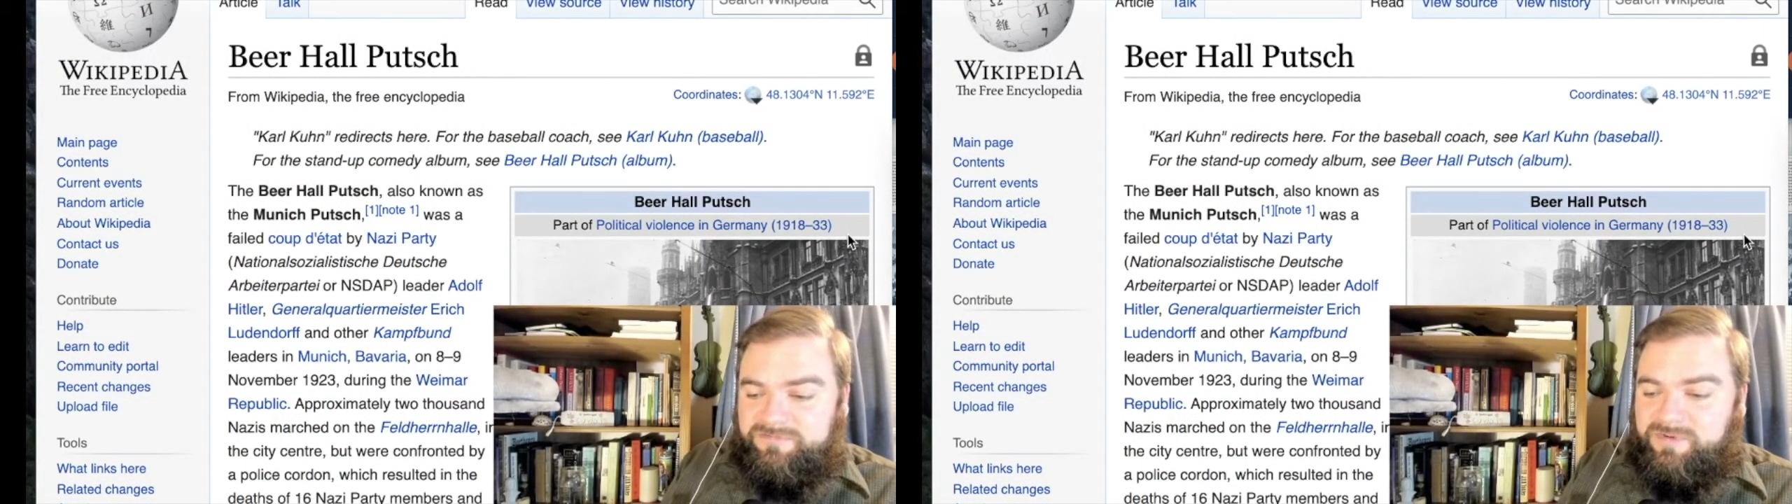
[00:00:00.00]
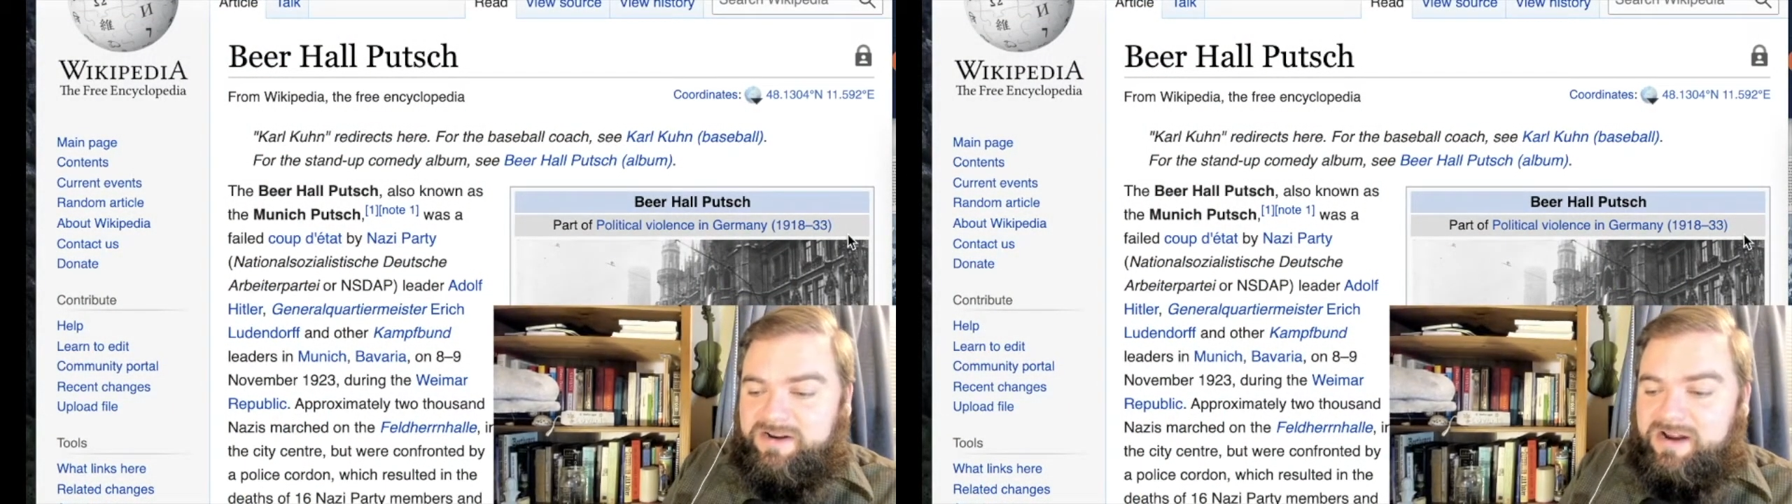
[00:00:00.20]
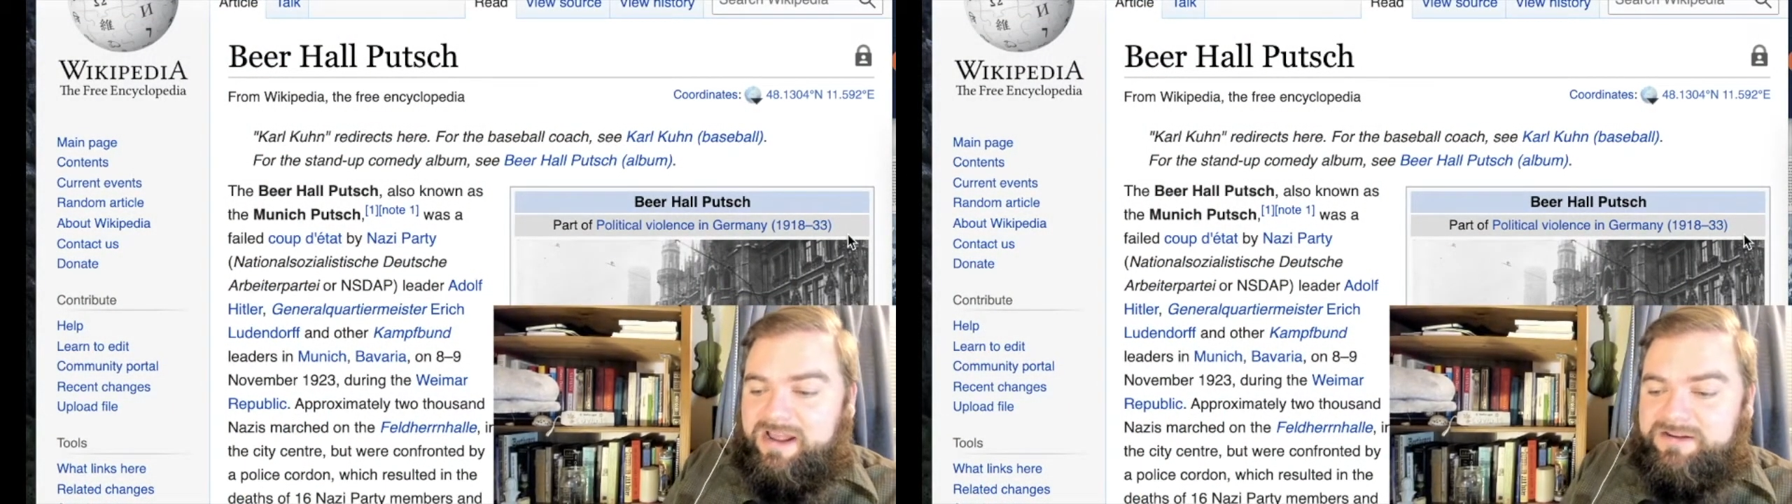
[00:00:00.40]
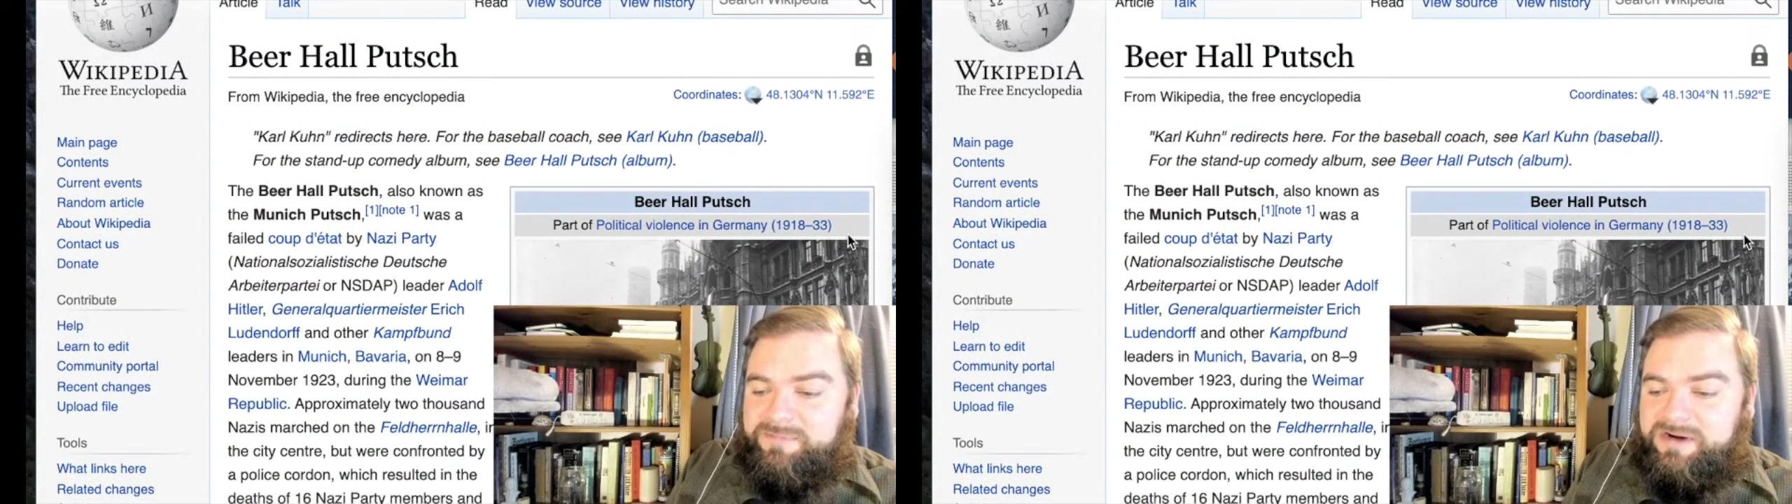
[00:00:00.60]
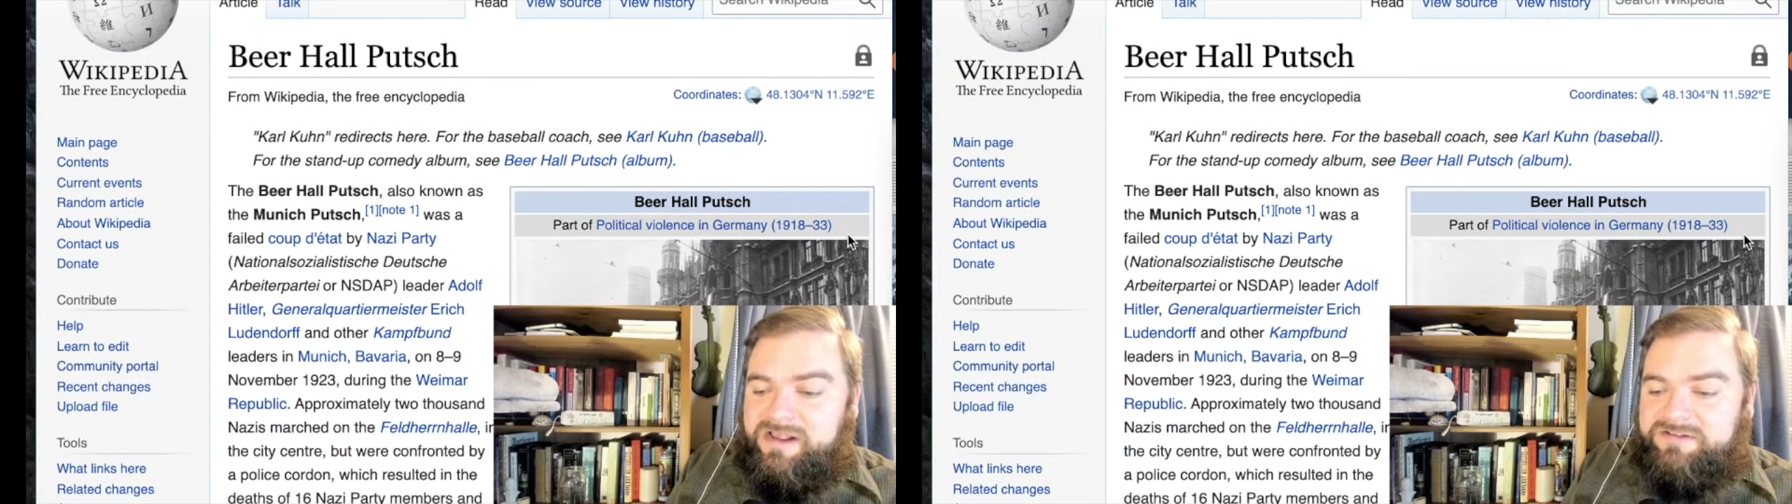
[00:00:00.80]
whatever how you
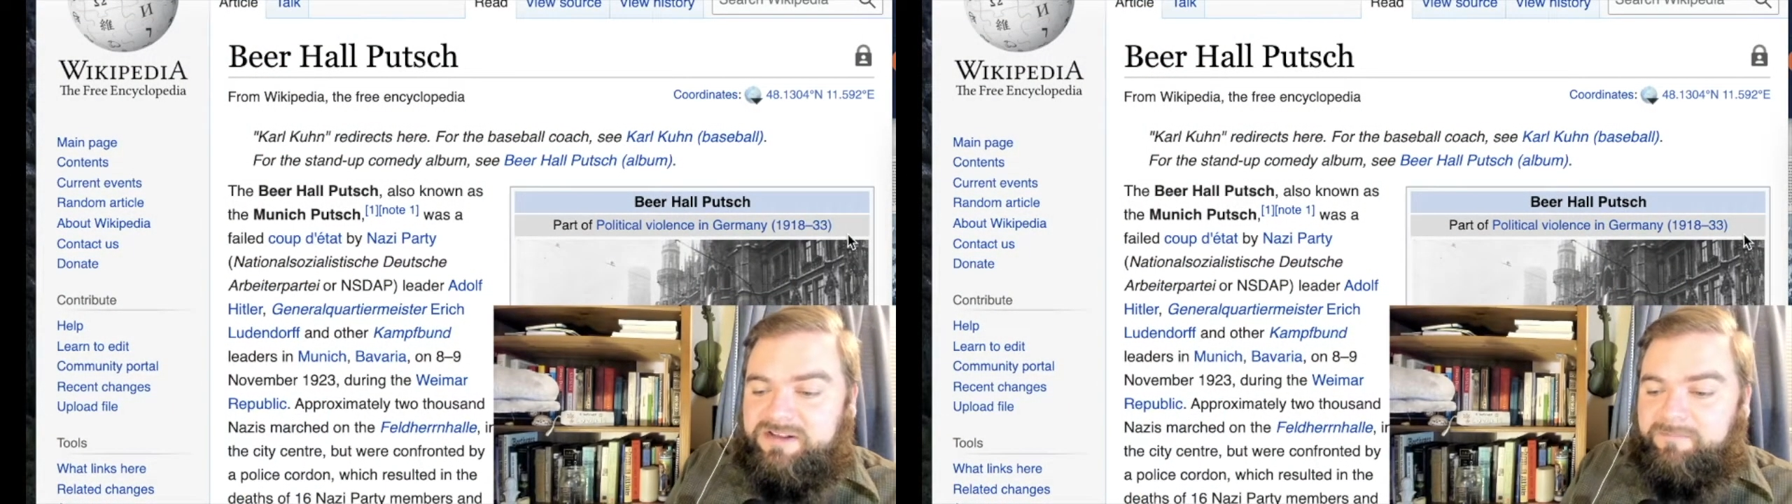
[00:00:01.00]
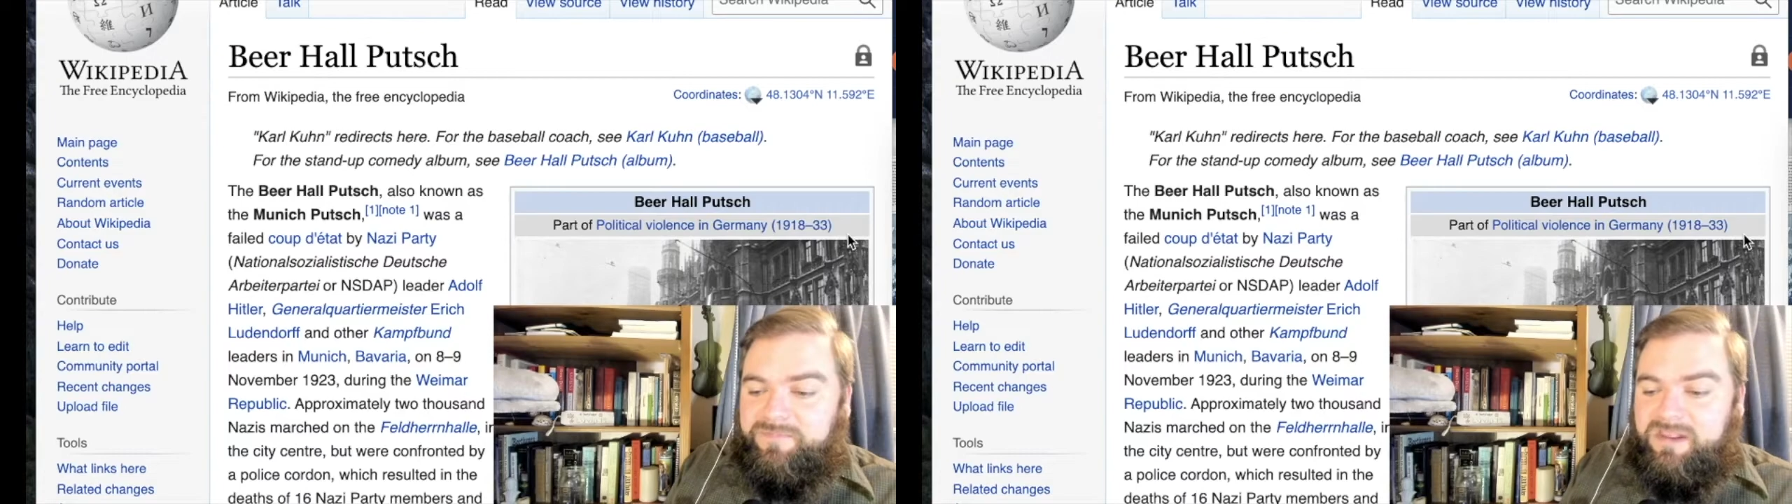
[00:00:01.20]
pronounce it.